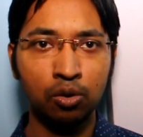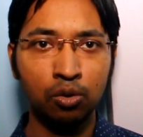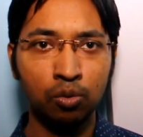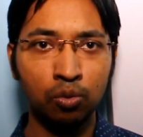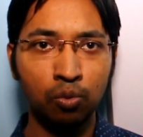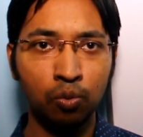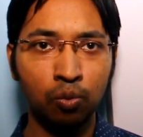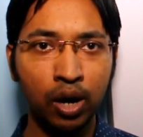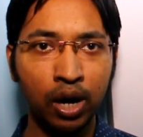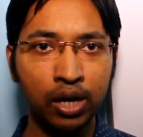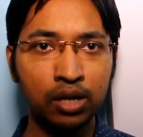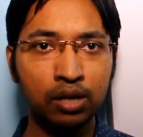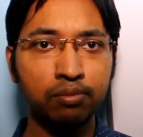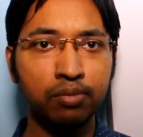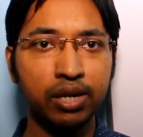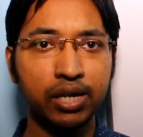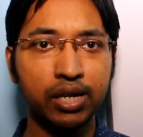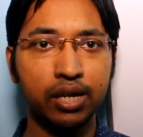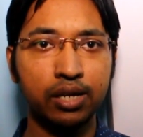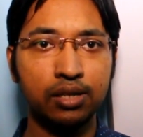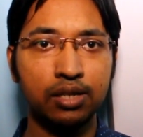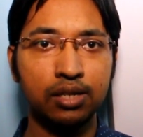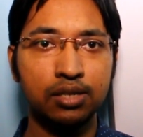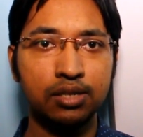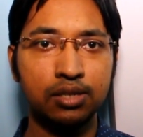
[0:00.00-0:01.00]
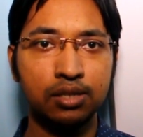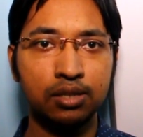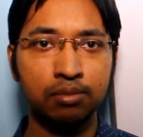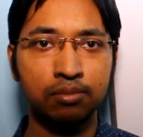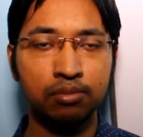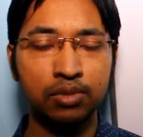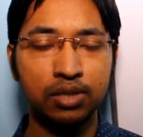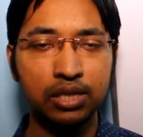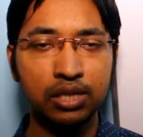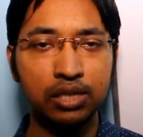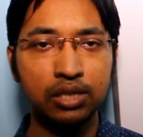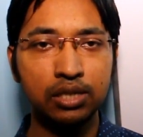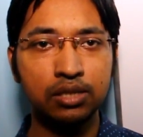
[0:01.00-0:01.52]
One
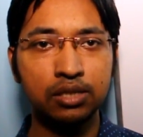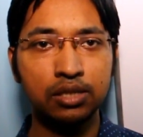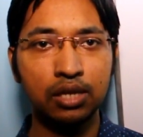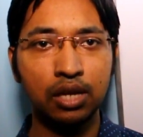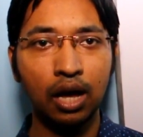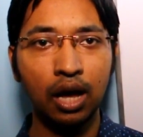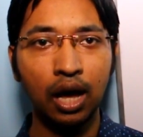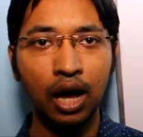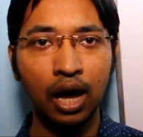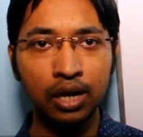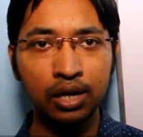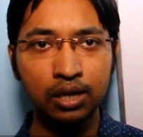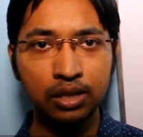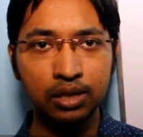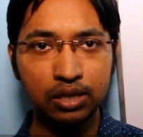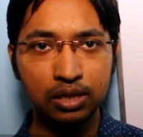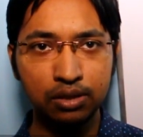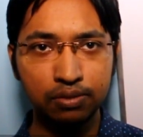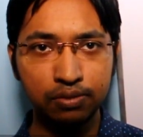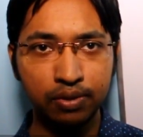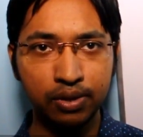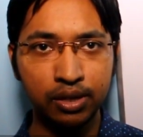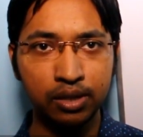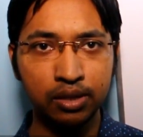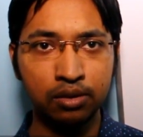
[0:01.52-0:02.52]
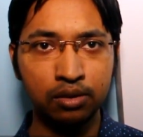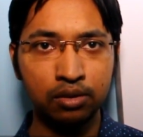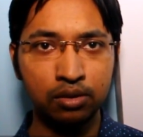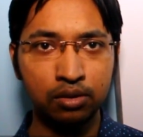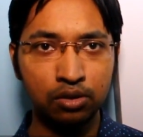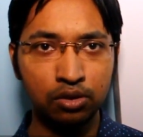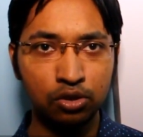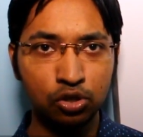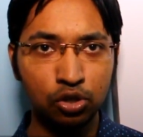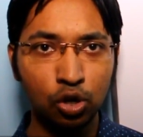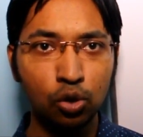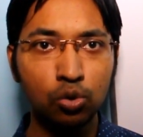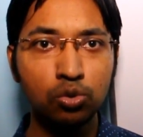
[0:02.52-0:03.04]
mechanism is uneven
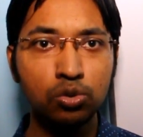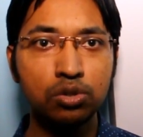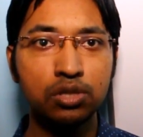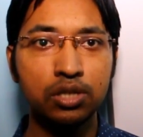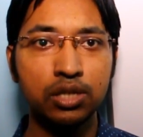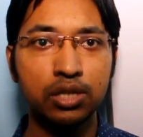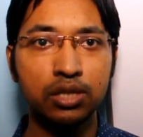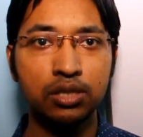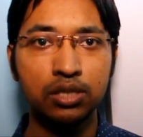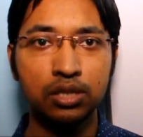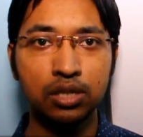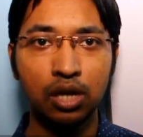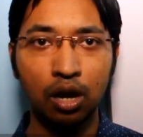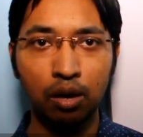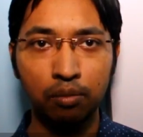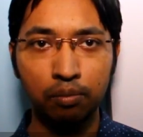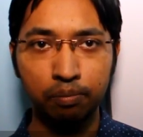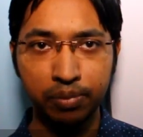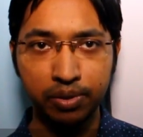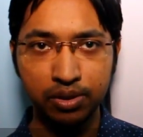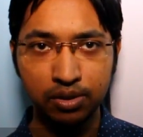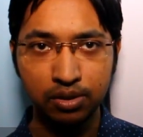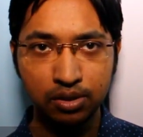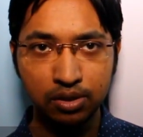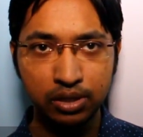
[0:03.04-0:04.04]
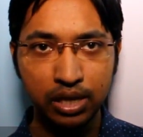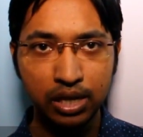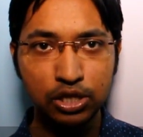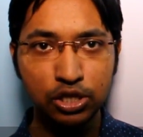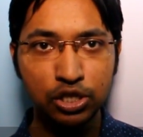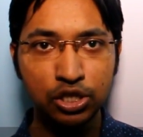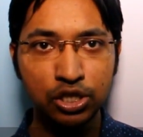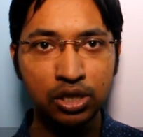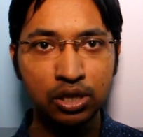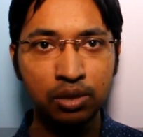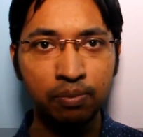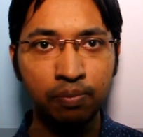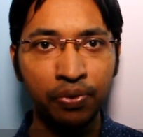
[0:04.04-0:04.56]
dosage
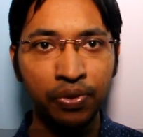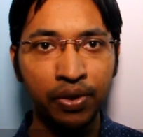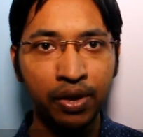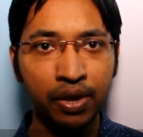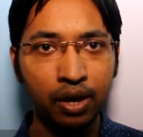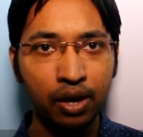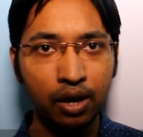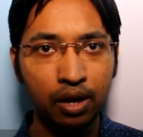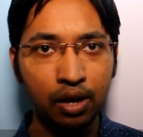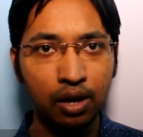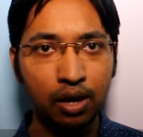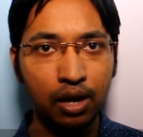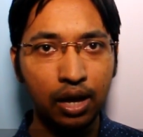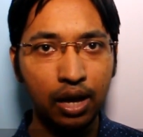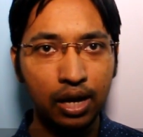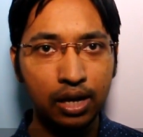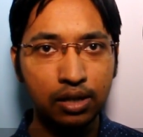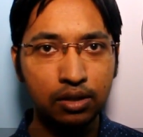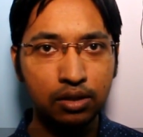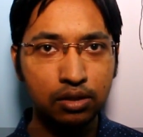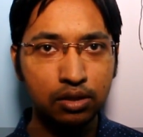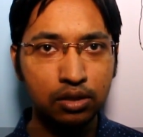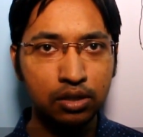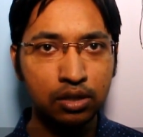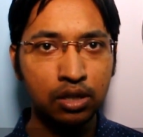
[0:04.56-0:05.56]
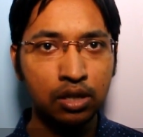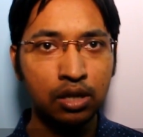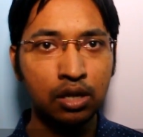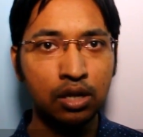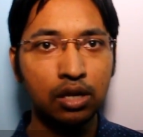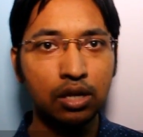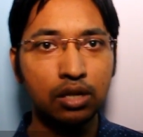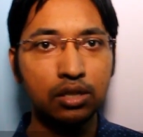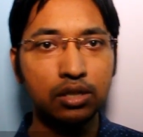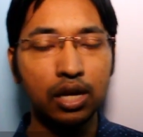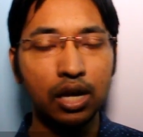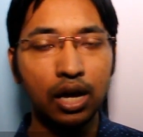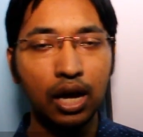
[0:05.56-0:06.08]
compensation, and
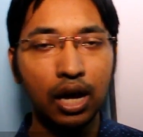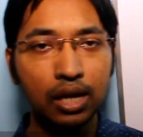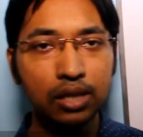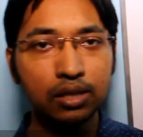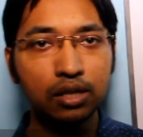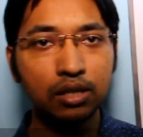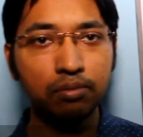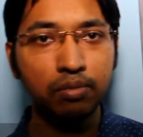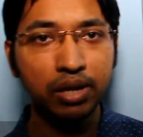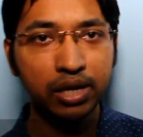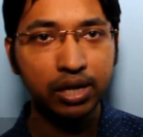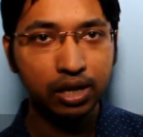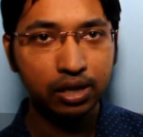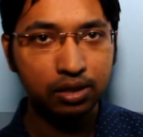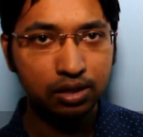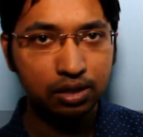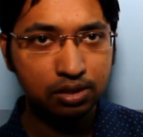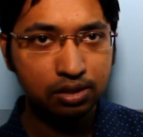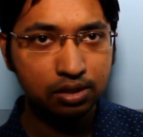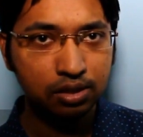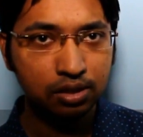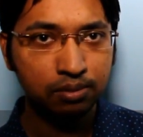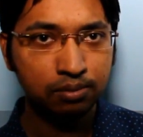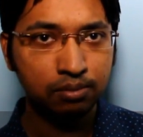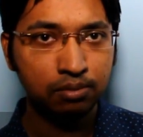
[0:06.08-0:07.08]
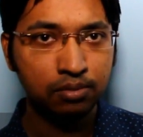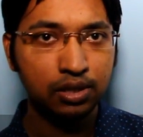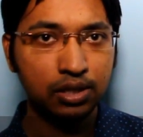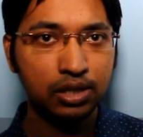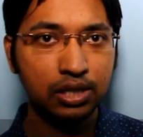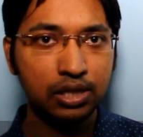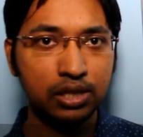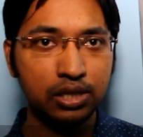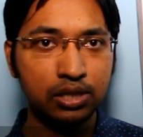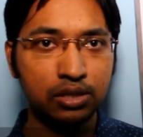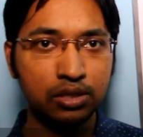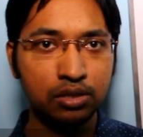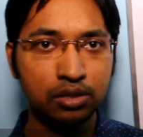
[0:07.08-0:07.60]
the other mechanism
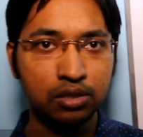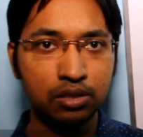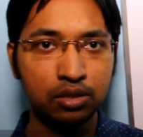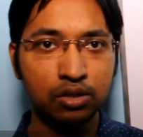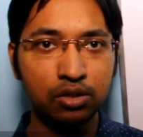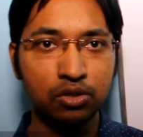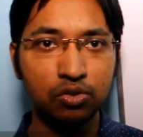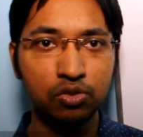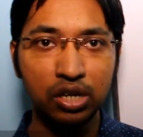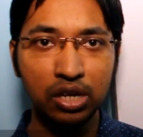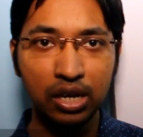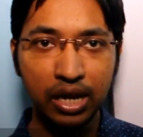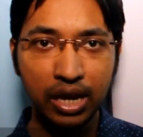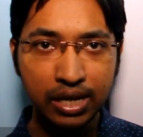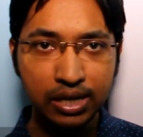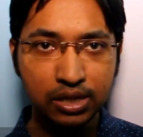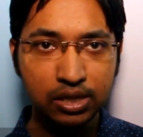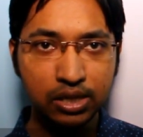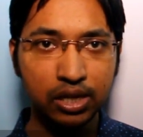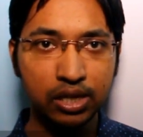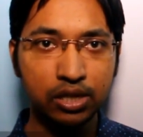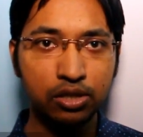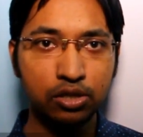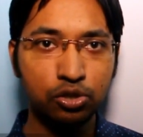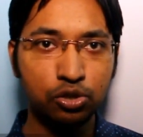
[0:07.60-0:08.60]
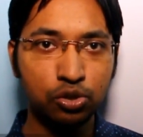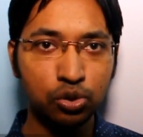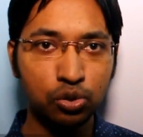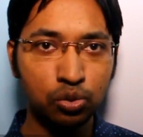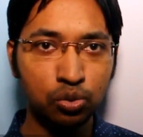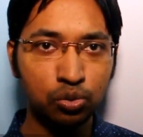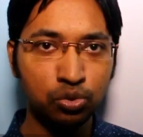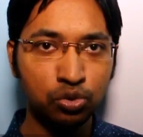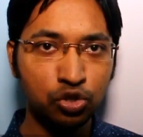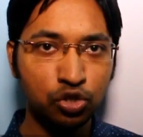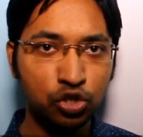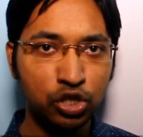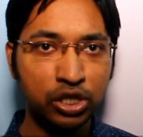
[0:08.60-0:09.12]
is related
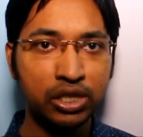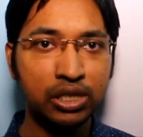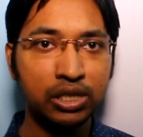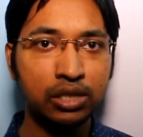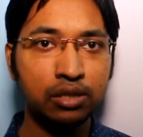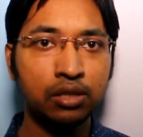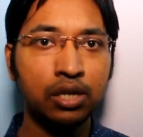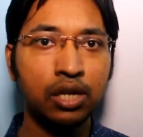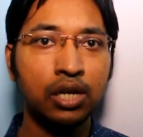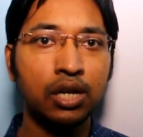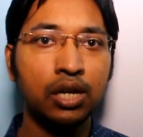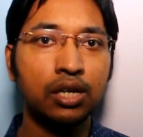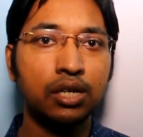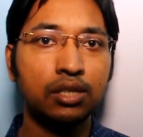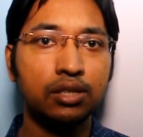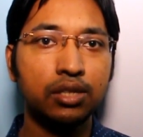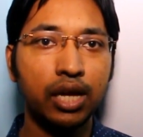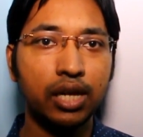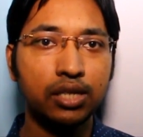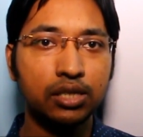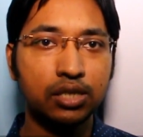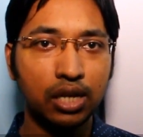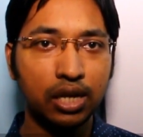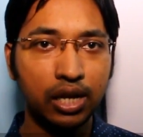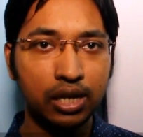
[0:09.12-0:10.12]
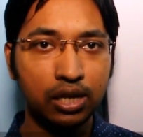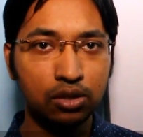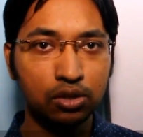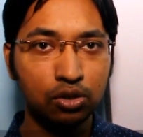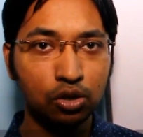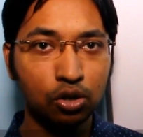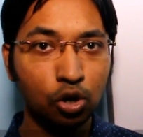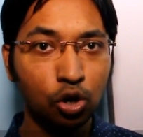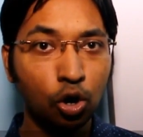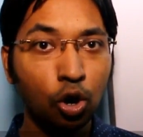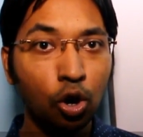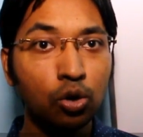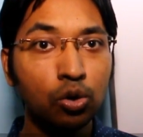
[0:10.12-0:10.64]
to gene that
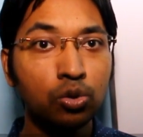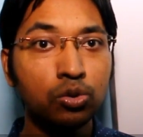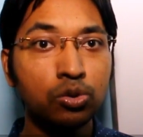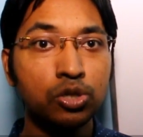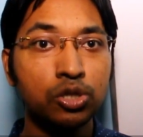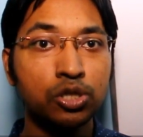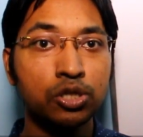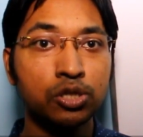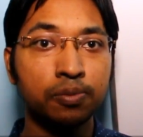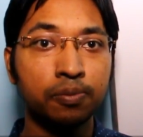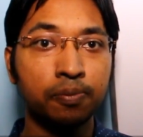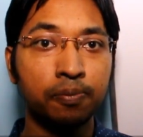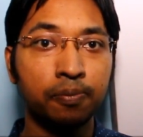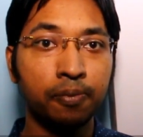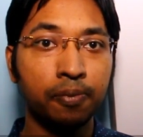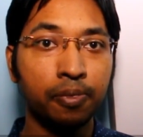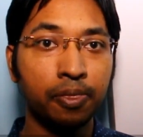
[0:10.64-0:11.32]
encodes